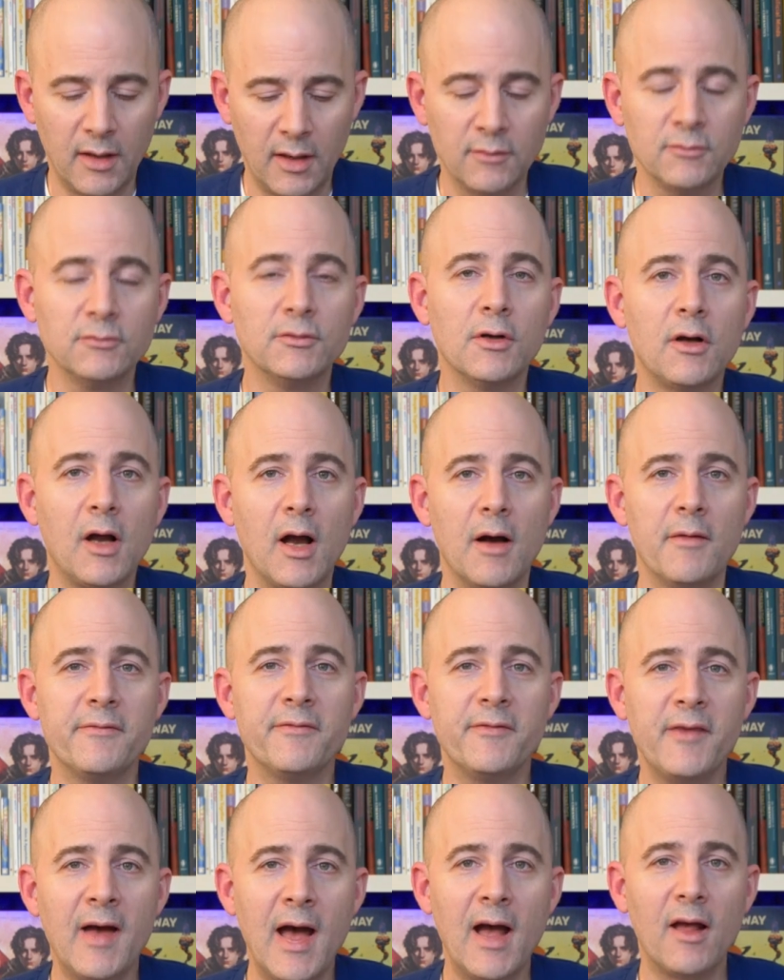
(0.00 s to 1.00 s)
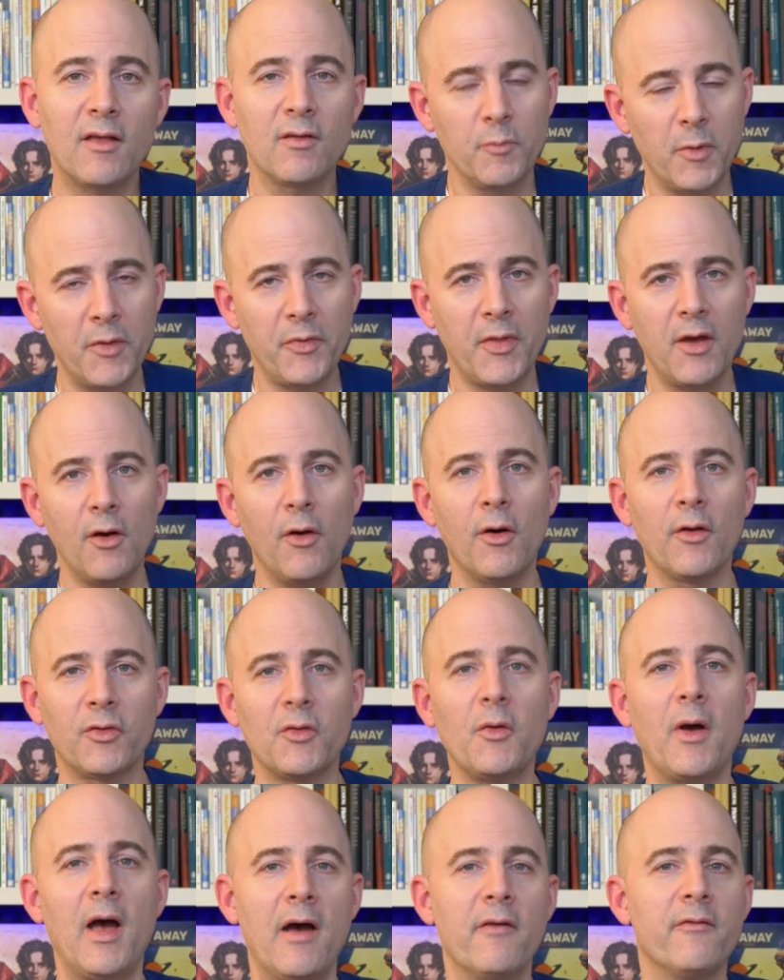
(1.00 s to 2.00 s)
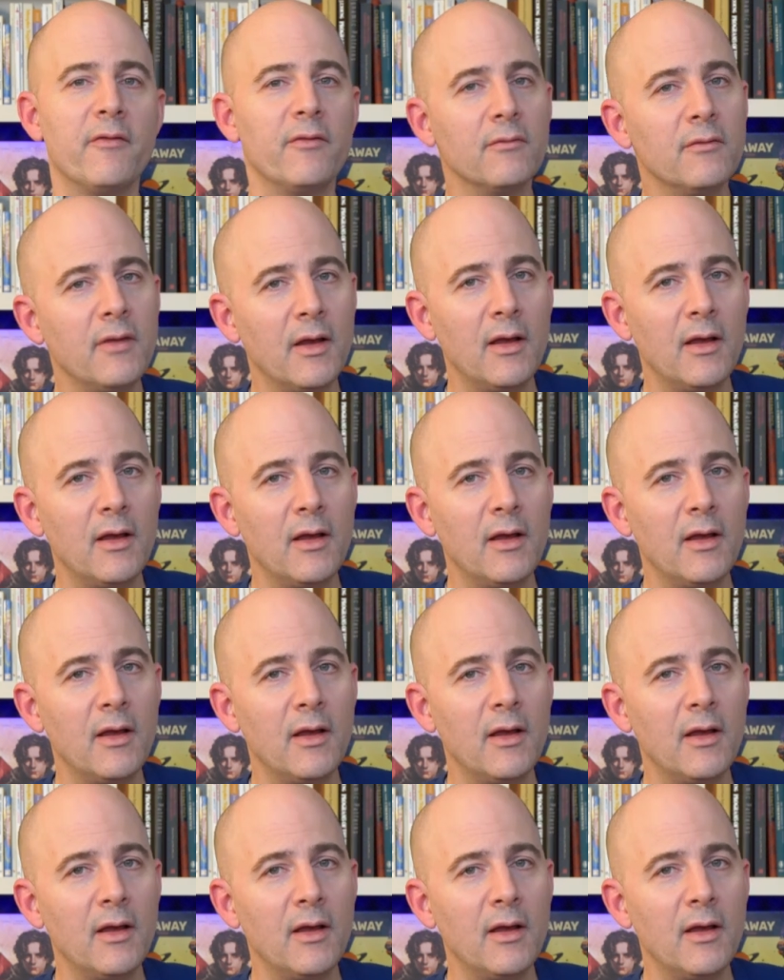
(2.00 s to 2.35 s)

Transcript: and look up facts, but they also have